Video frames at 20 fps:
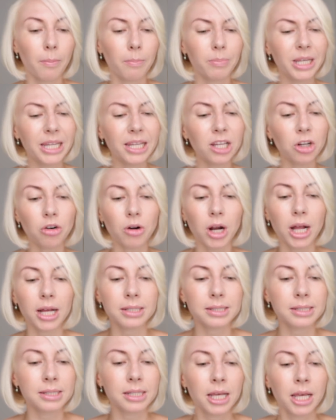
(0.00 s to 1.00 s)
near
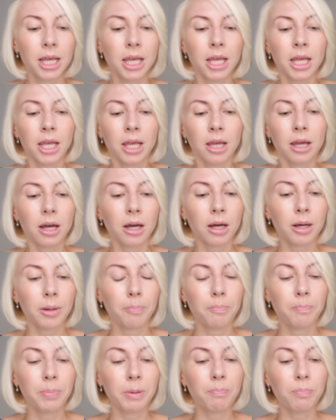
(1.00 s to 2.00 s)
us,
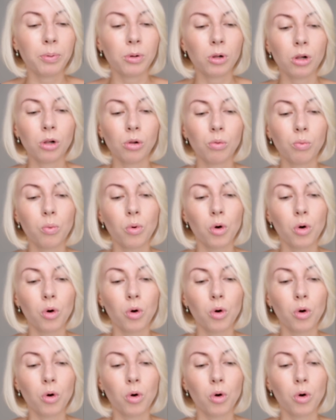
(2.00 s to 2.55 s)
people